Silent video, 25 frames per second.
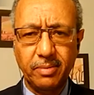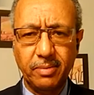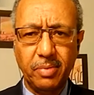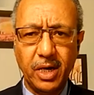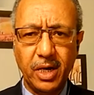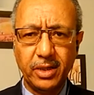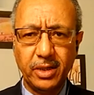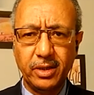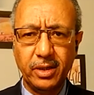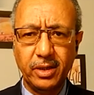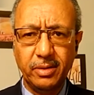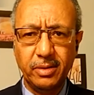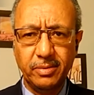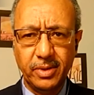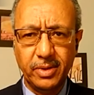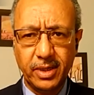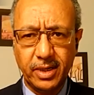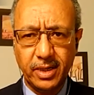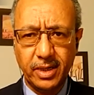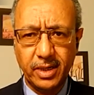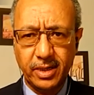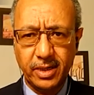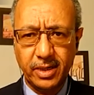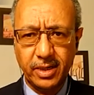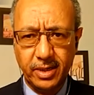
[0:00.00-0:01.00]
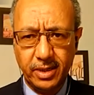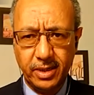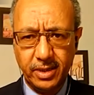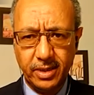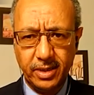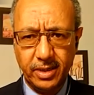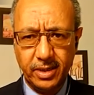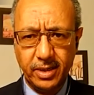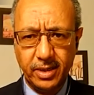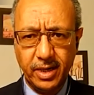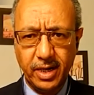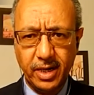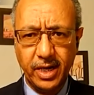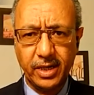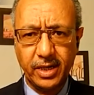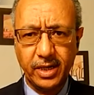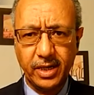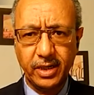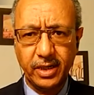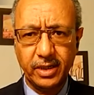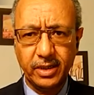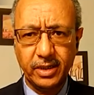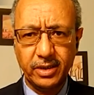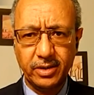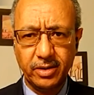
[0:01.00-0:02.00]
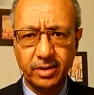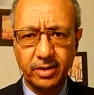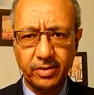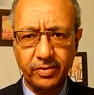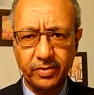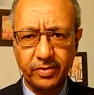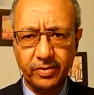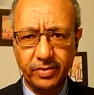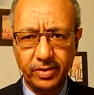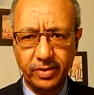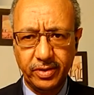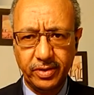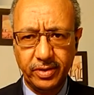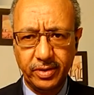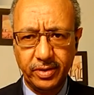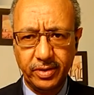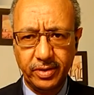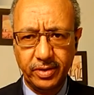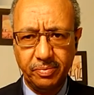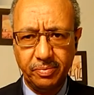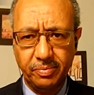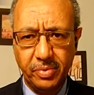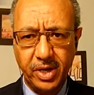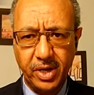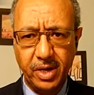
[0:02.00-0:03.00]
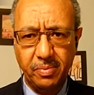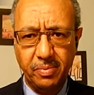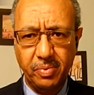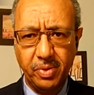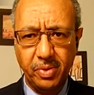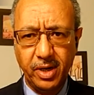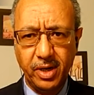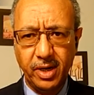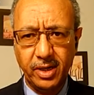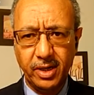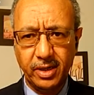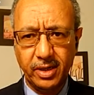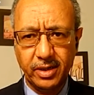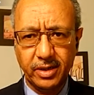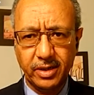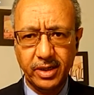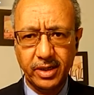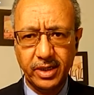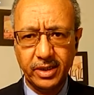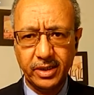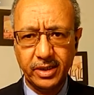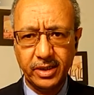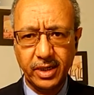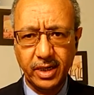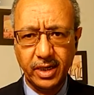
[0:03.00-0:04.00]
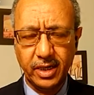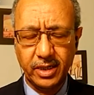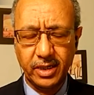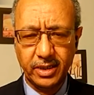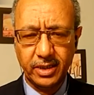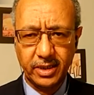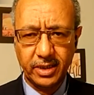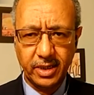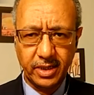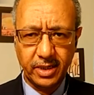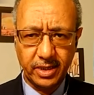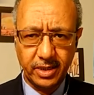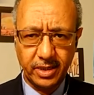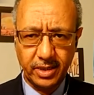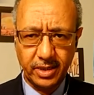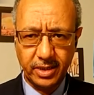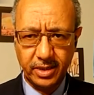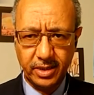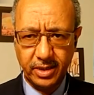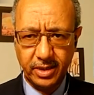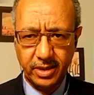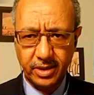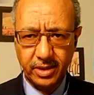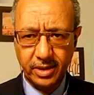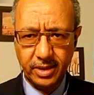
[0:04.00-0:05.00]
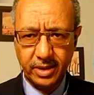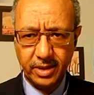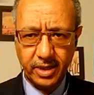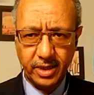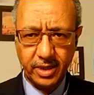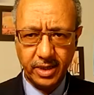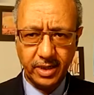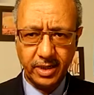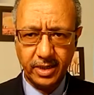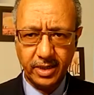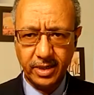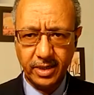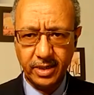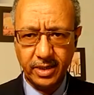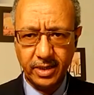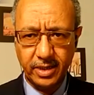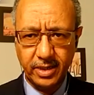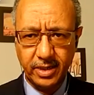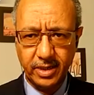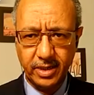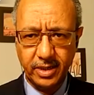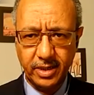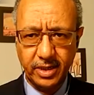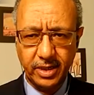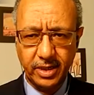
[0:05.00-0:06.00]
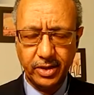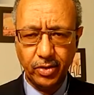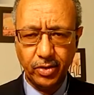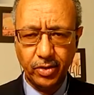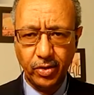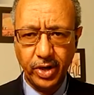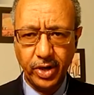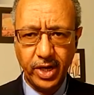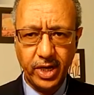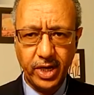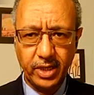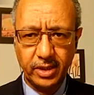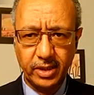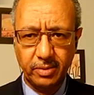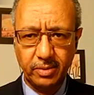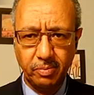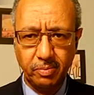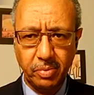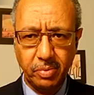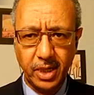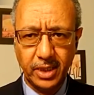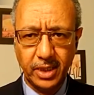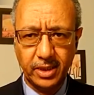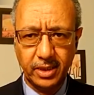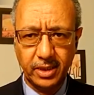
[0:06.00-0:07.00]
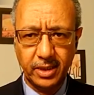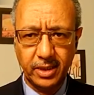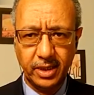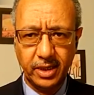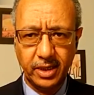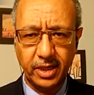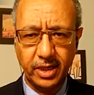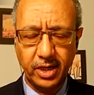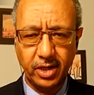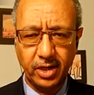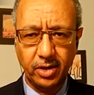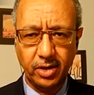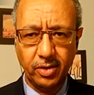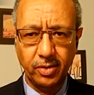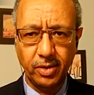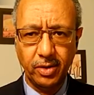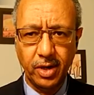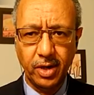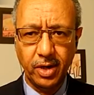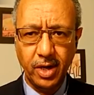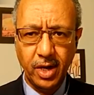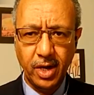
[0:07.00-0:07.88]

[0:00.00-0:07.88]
bottom there are icons of PayPal, credit cards, and then the donate button in yellow.